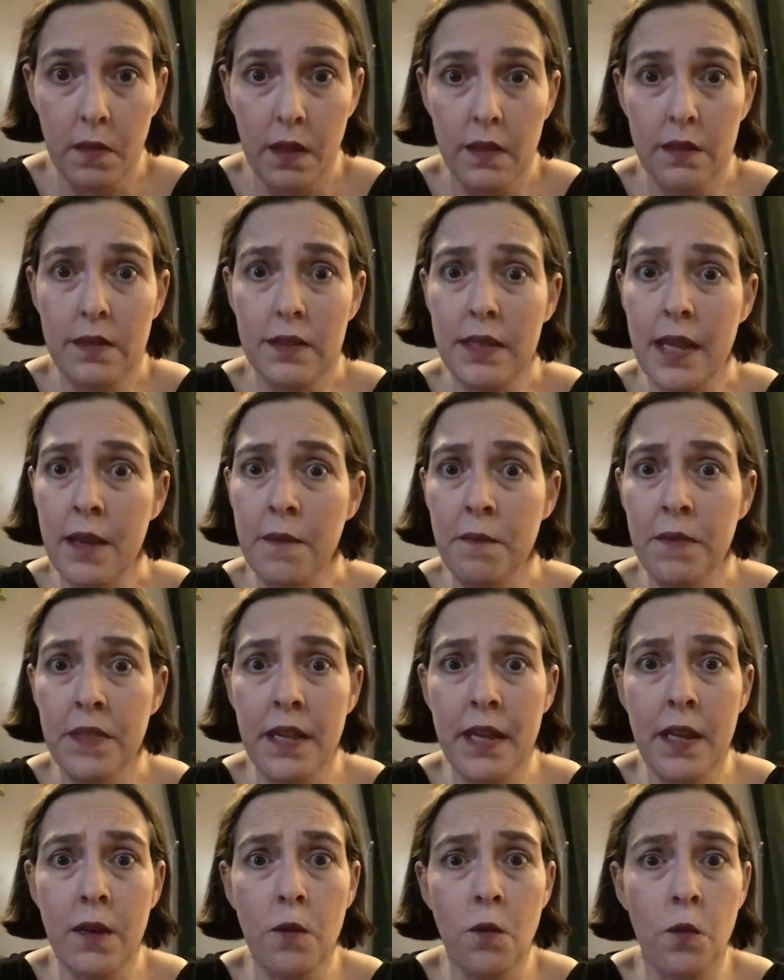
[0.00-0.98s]
Same
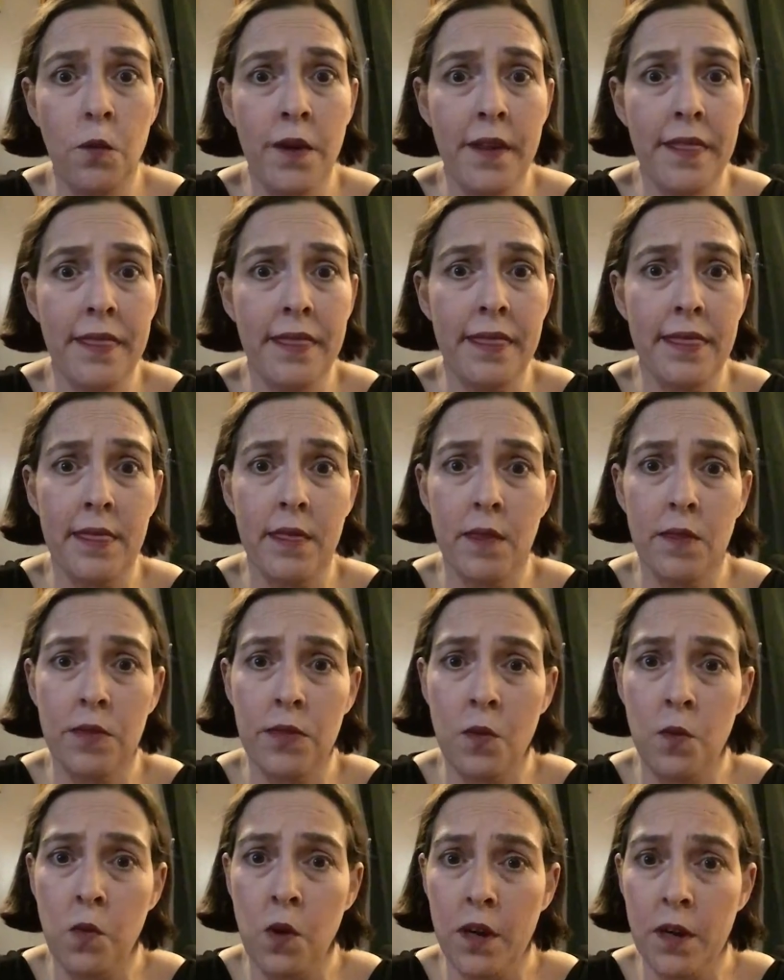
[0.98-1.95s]
thing with
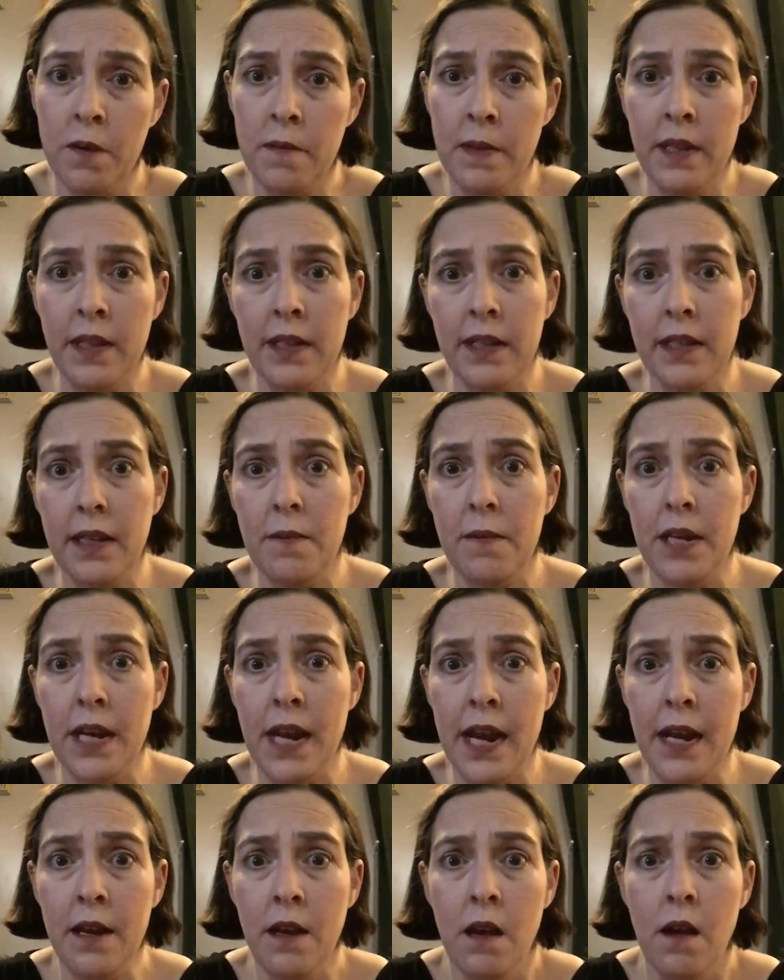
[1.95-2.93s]
the watermelon
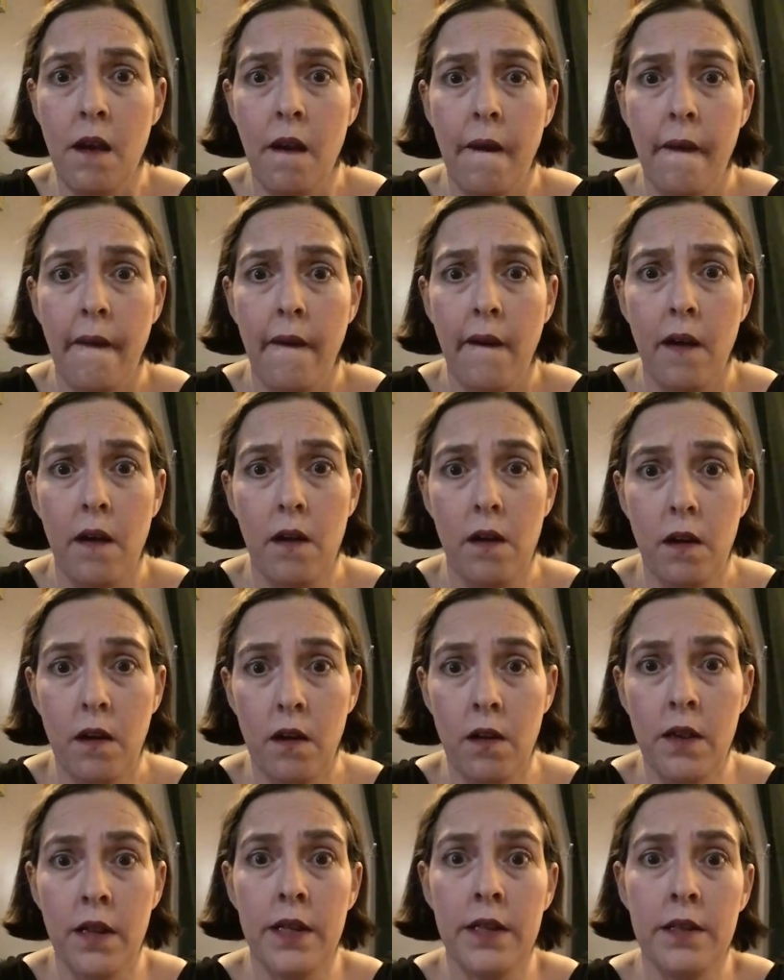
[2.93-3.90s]
lemonade
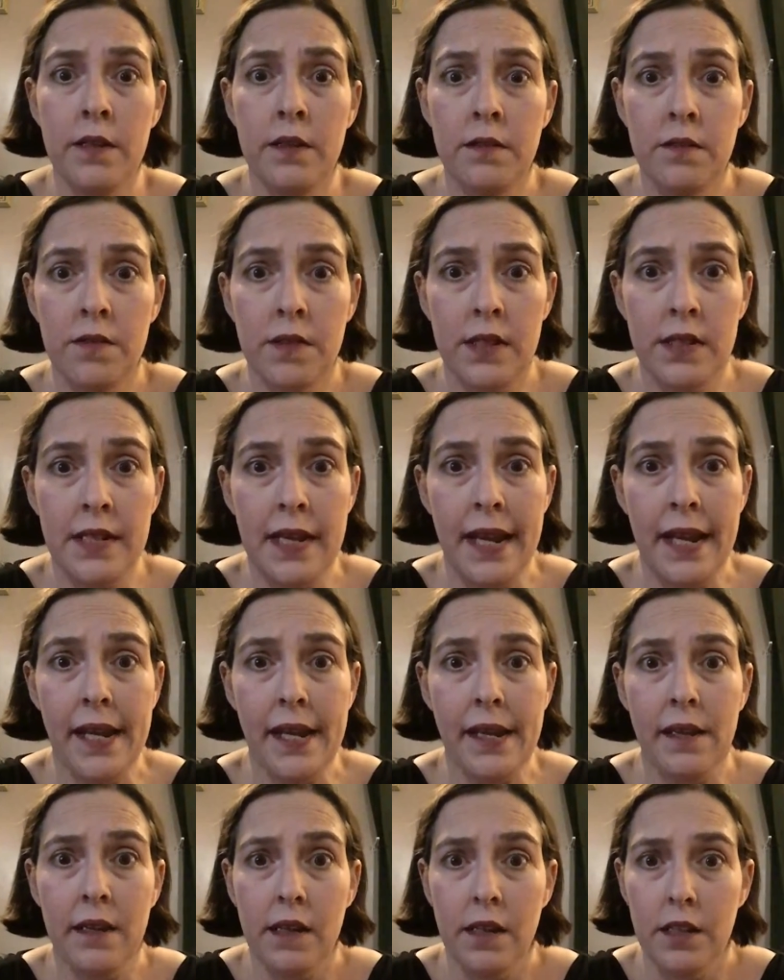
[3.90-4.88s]
on the
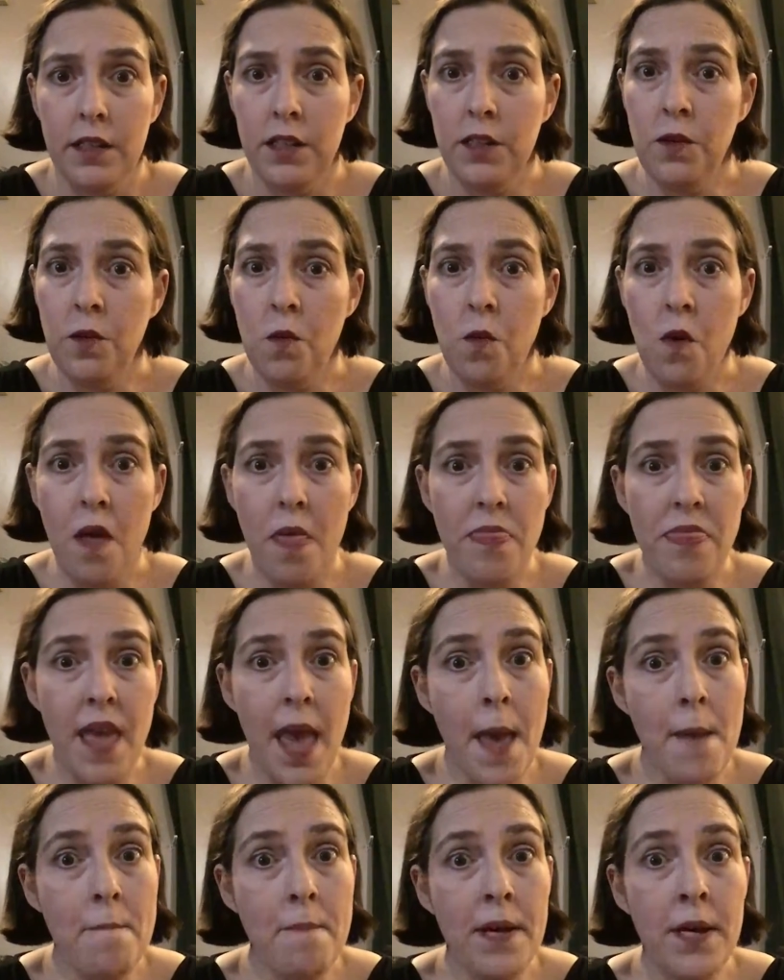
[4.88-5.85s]
tank. You want
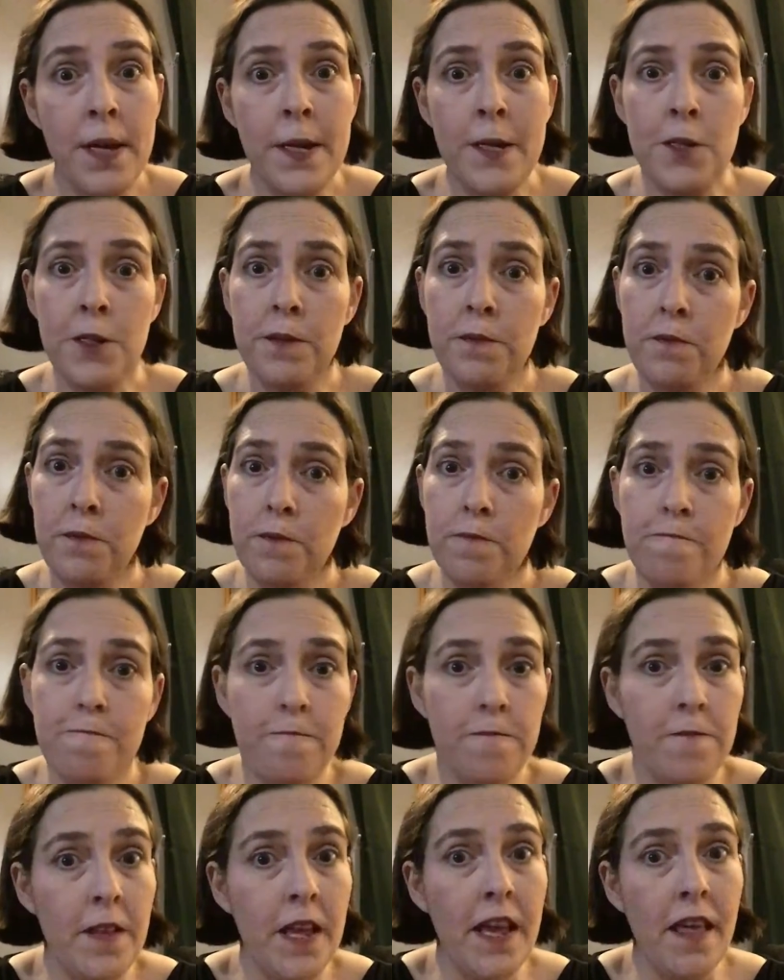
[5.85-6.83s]
that punch
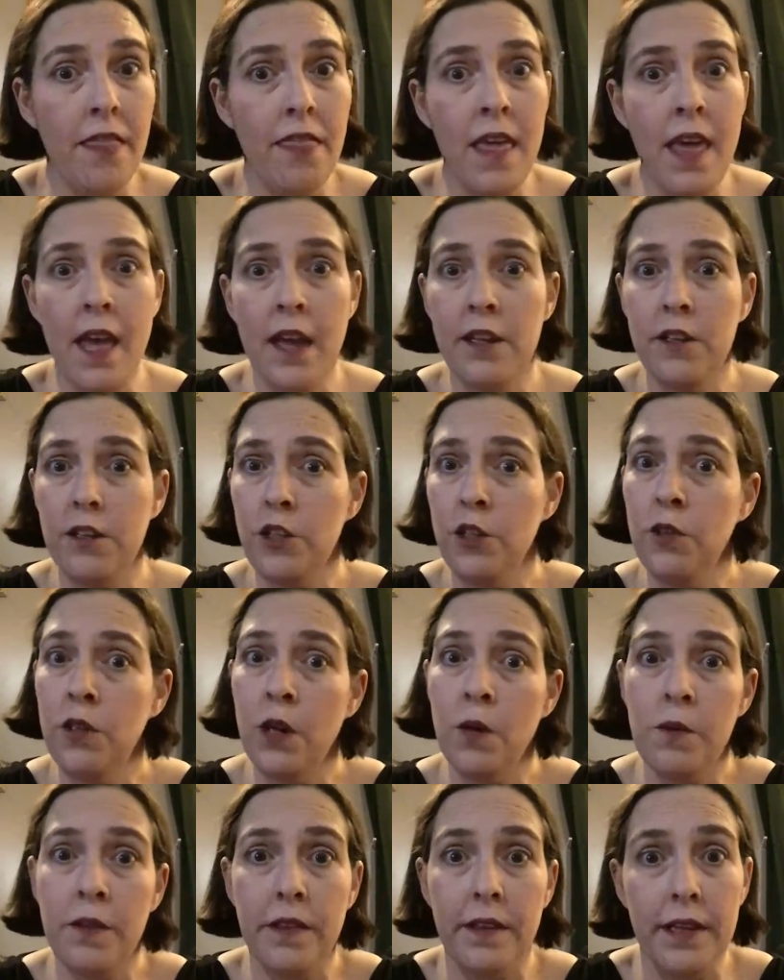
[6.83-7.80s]
like that, you
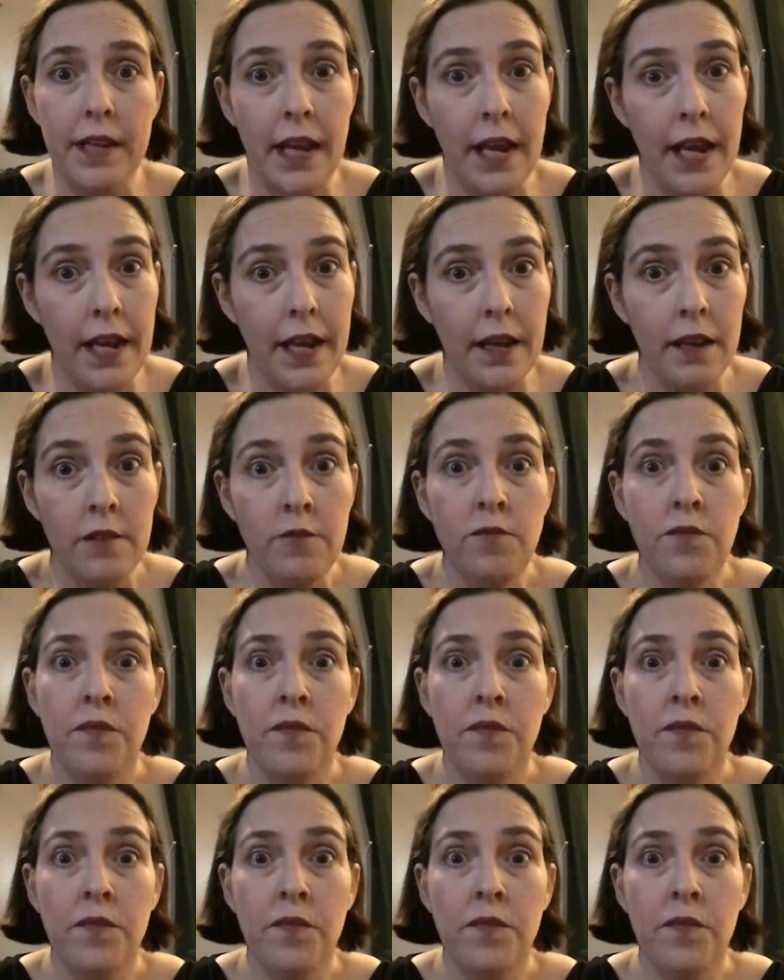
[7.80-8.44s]
go with a tank.